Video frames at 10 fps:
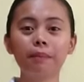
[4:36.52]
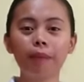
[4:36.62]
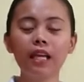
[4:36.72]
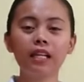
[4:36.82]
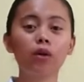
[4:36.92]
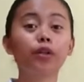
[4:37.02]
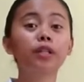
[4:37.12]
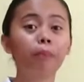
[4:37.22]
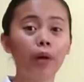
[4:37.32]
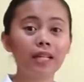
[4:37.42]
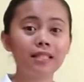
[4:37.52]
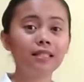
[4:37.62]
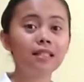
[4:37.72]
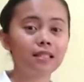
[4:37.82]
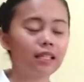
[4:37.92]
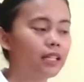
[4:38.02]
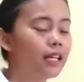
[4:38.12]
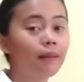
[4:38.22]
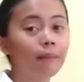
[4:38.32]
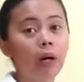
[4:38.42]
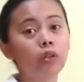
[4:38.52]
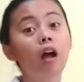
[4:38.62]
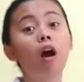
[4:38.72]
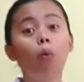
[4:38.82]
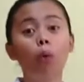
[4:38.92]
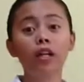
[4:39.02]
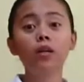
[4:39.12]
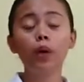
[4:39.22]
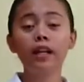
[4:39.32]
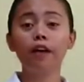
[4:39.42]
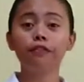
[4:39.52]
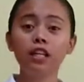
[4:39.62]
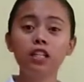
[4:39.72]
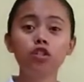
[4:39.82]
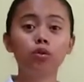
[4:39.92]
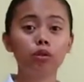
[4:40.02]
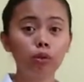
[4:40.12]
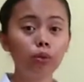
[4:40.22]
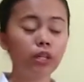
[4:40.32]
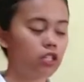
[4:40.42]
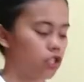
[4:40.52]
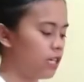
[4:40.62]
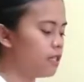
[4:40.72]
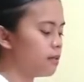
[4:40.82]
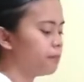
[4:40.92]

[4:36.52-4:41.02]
palpating or depressing the skin at about 1.5 inch to 2 inches,